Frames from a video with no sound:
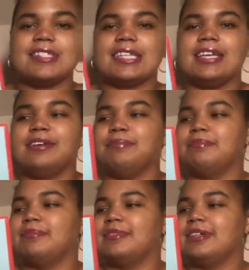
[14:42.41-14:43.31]
see him?
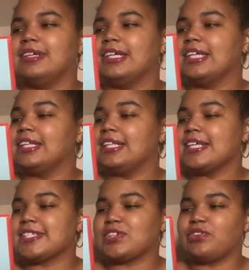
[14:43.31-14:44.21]

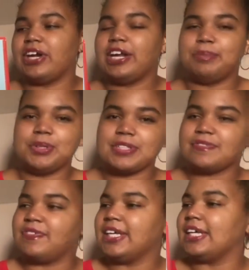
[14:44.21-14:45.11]
This scranimal is
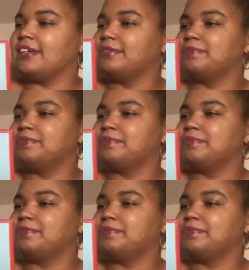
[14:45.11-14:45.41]
funny.